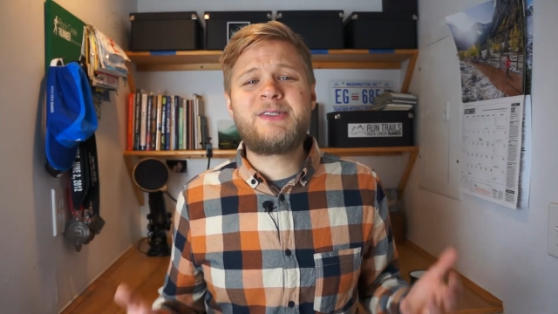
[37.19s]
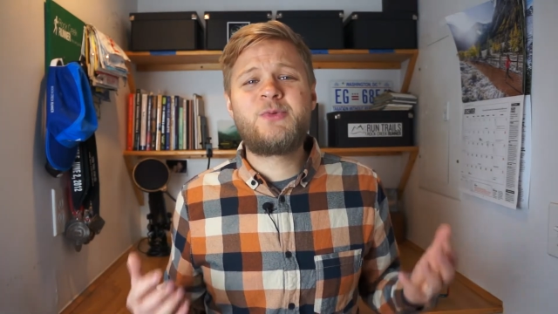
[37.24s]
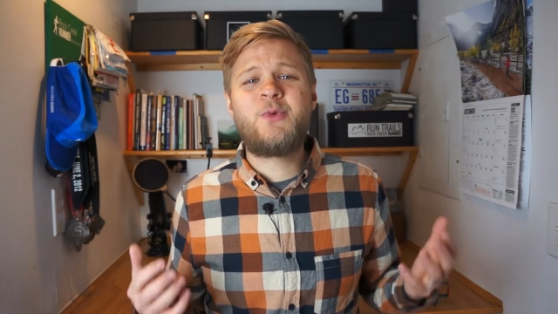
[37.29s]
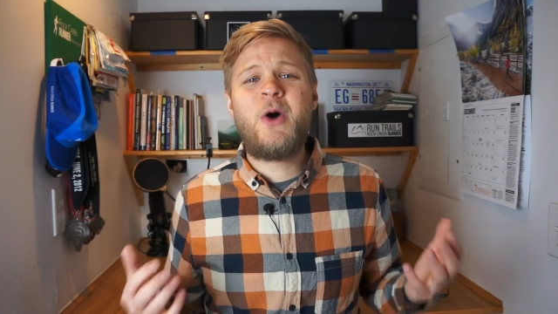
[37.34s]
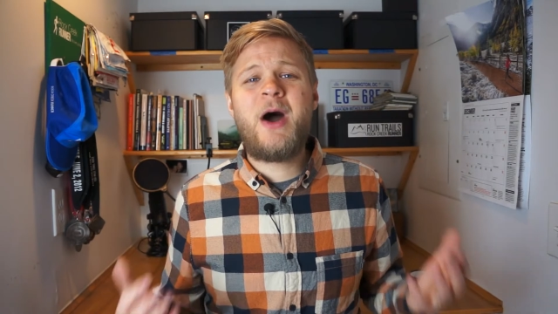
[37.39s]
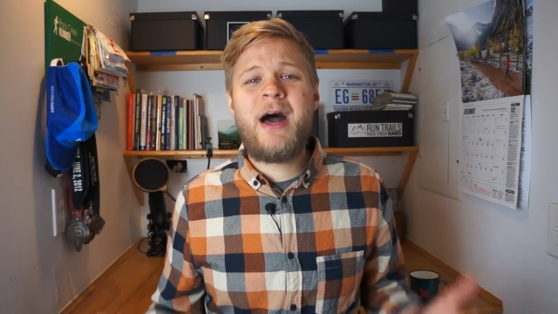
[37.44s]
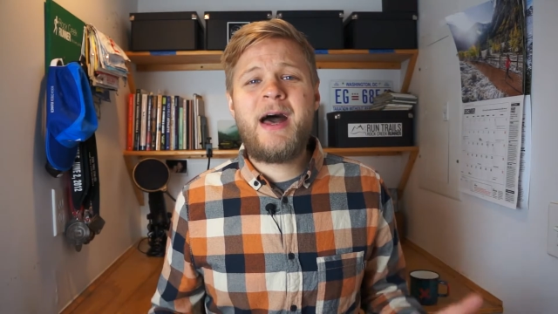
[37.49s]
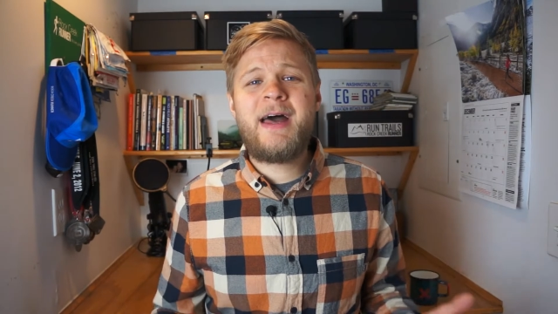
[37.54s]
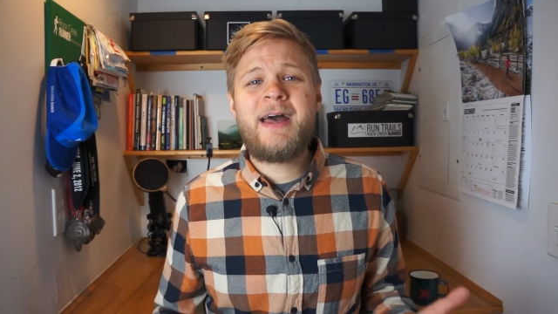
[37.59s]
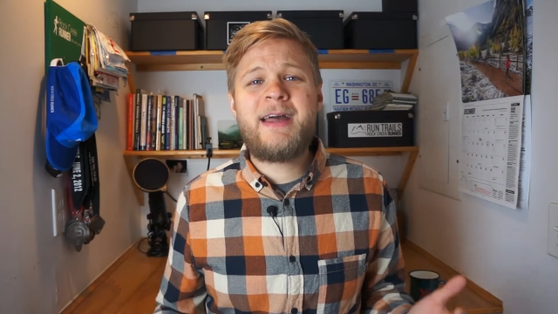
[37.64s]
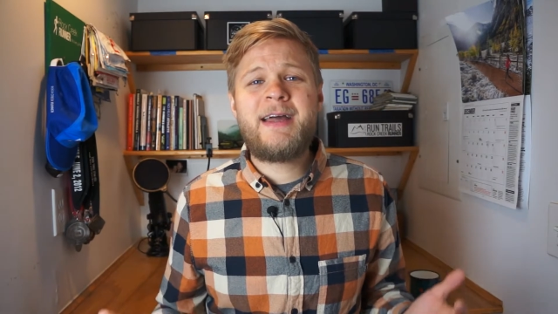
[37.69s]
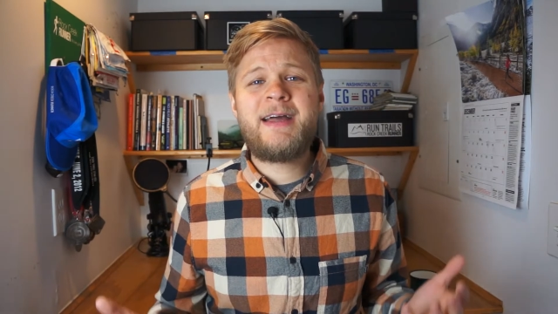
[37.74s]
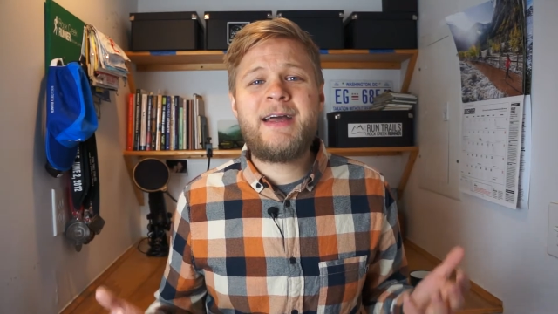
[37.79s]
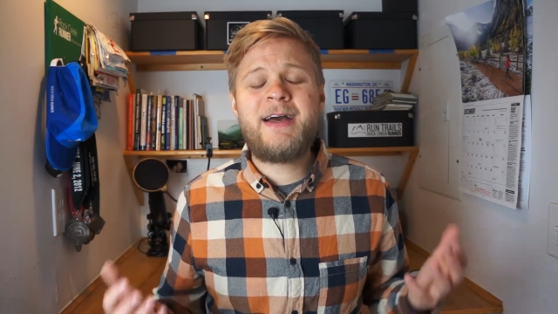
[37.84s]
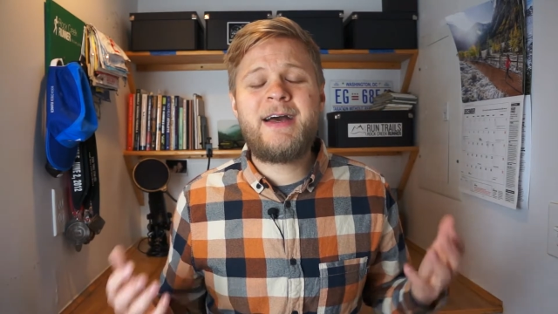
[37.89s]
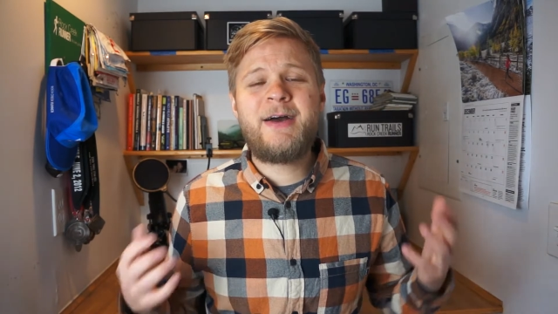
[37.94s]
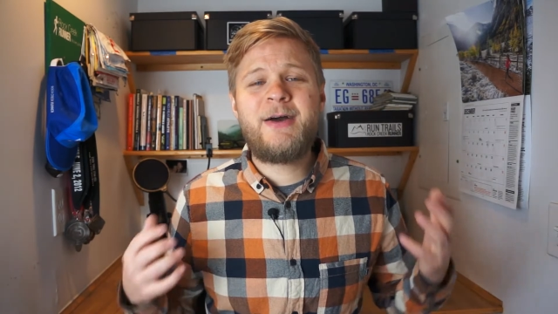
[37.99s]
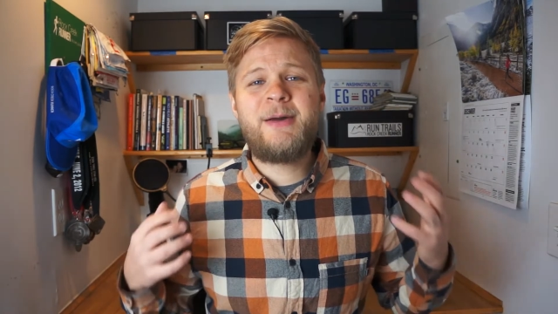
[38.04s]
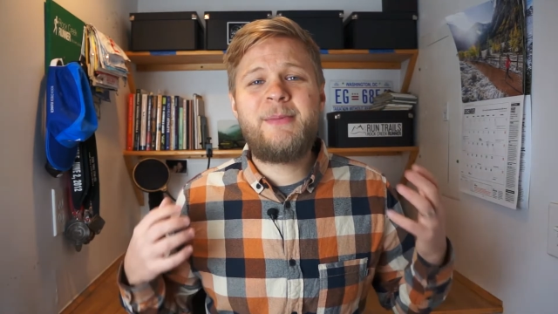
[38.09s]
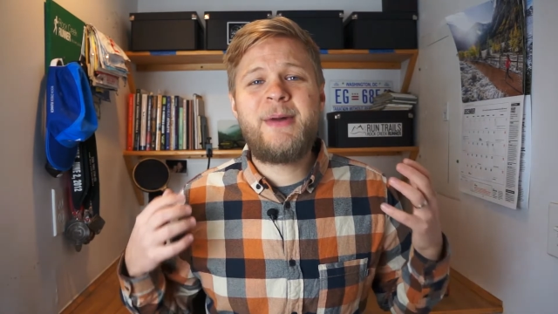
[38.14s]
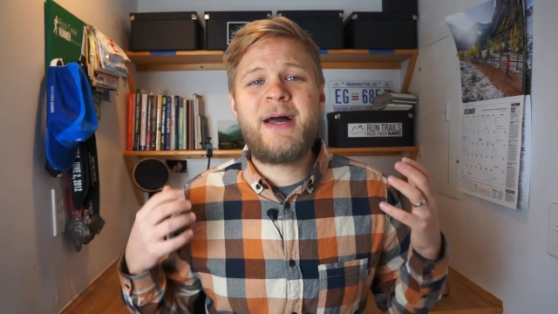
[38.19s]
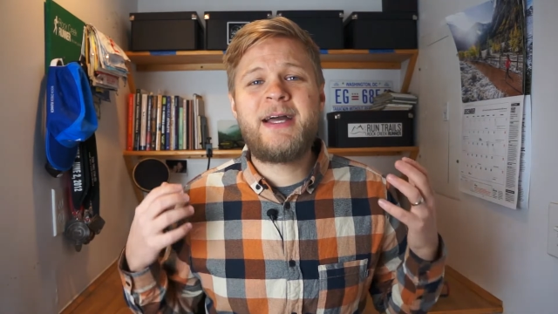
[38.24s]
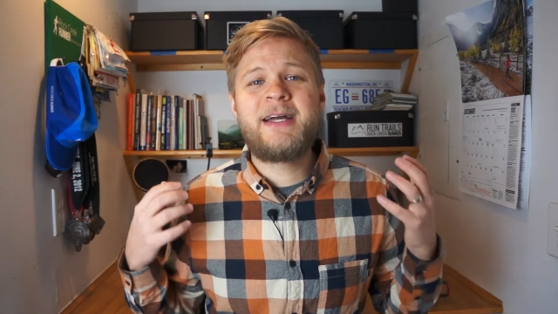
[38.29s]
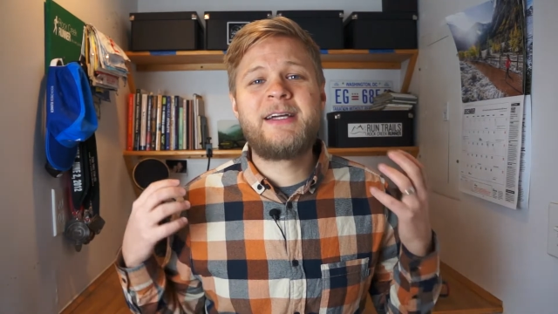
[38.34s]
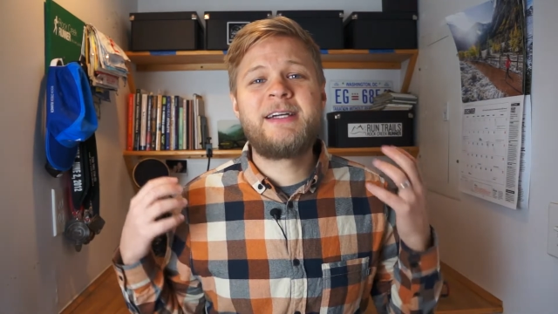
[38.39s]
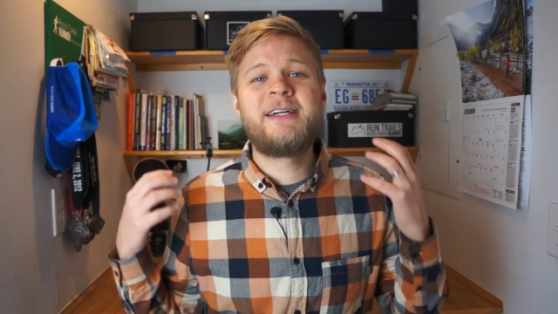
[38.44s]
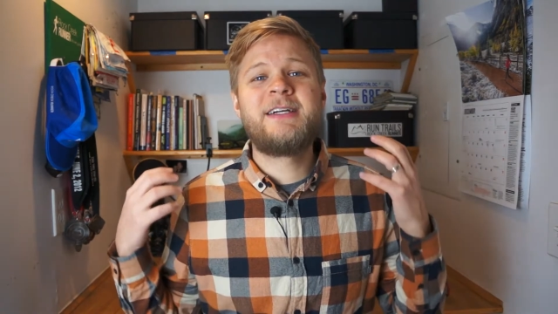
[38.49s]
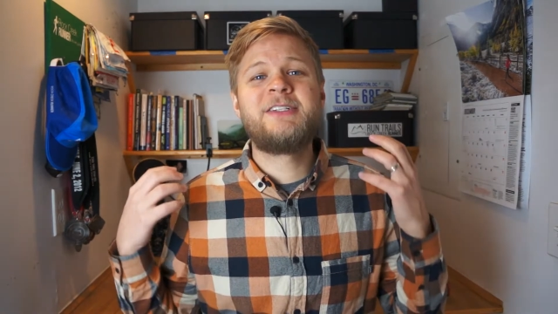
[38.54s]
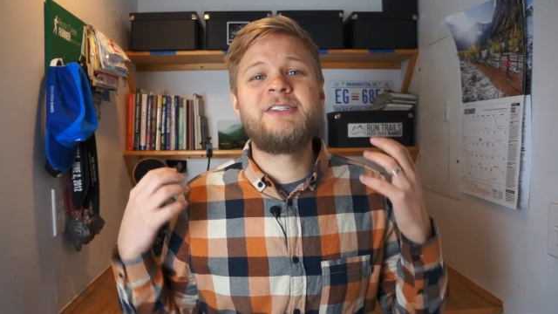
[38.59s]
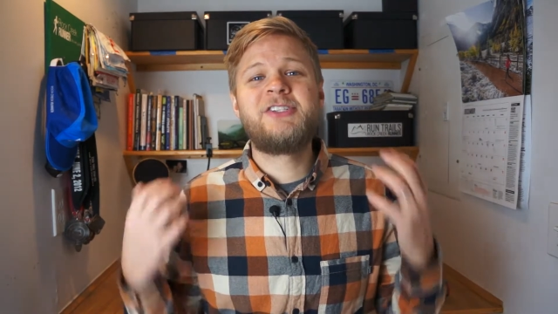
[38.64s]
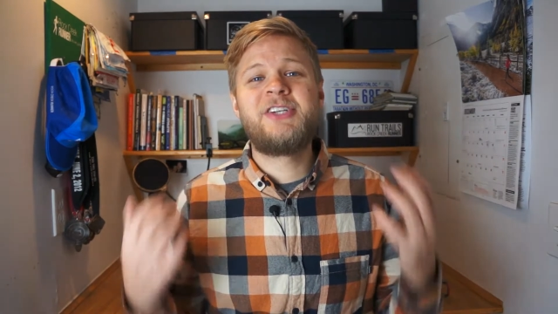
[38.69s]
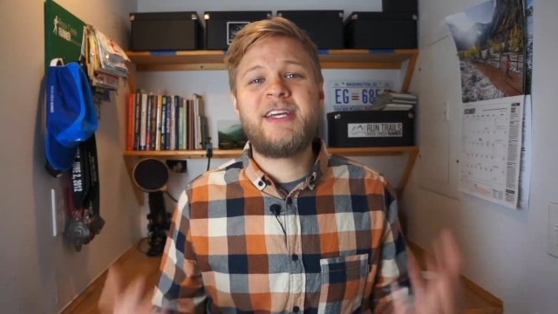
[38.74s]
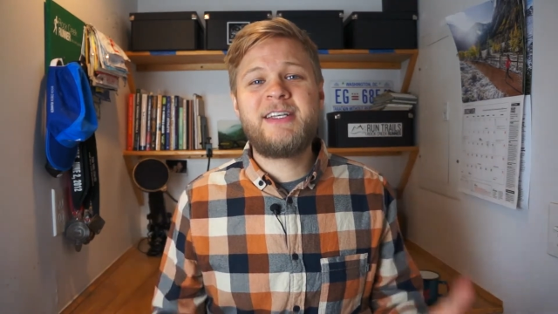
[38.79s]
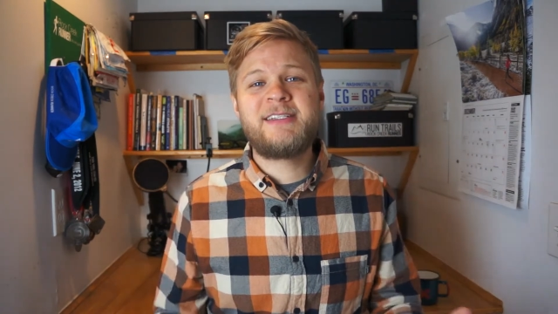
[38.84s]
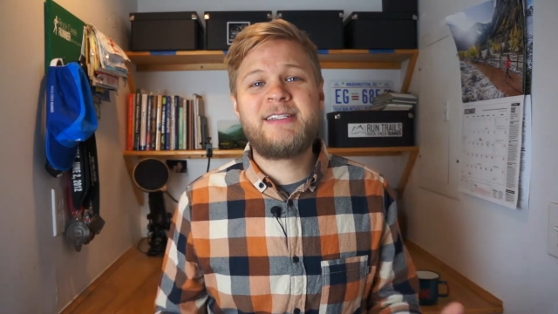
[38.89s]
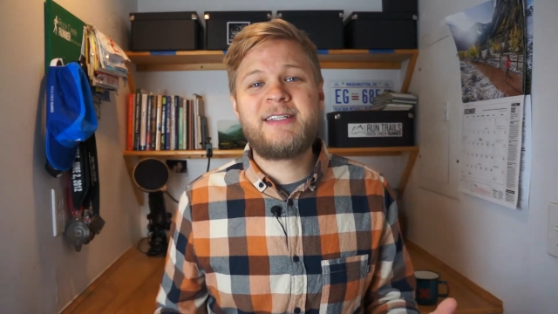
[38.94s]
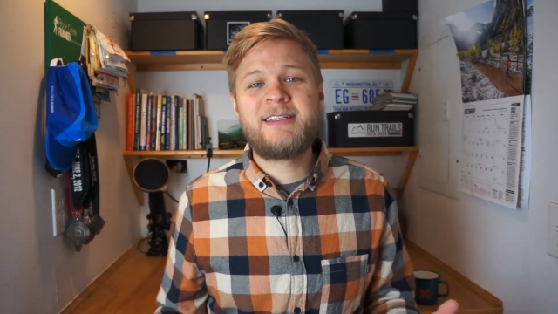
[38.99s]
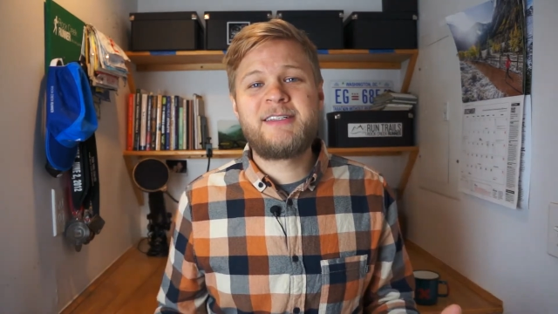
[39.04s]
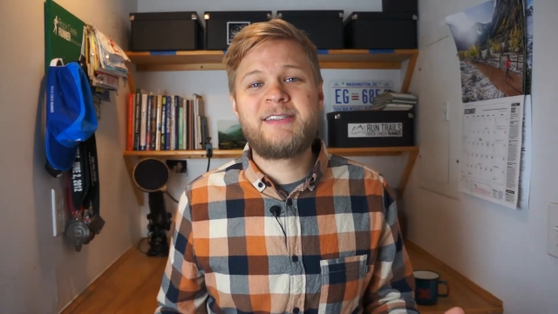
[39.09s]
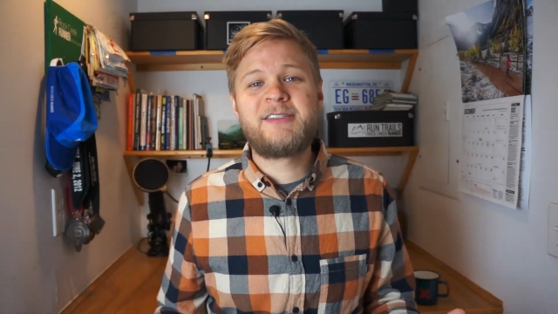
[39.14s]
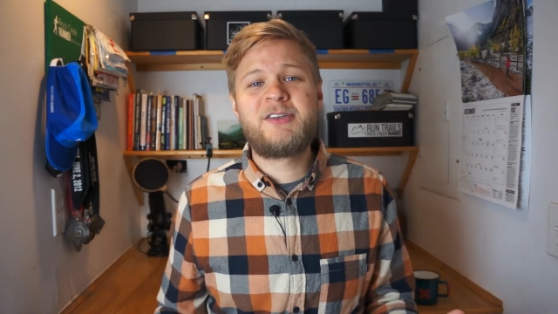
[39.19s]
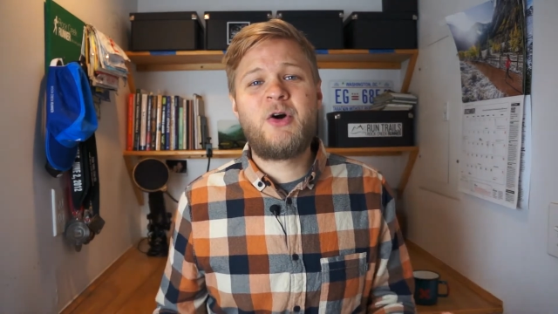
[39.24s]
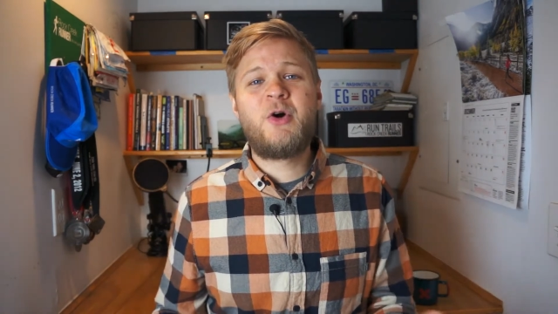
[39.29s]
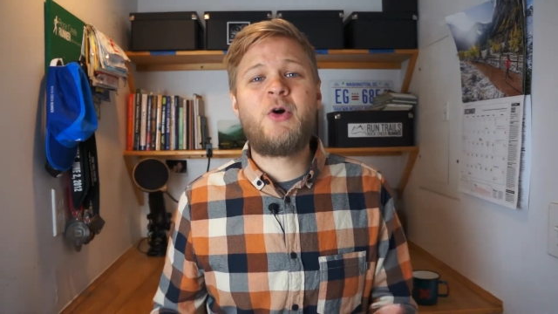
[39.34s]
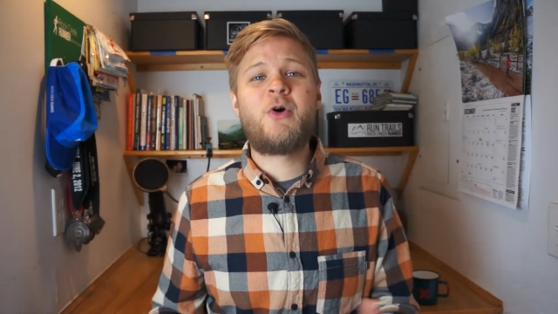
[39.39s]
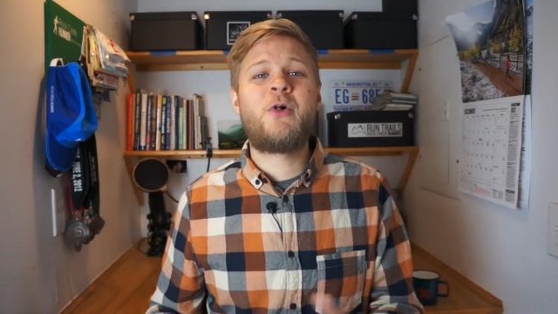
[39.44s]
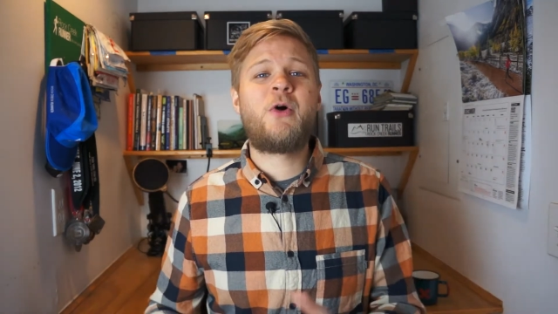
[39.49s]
Why am I chasing this goal?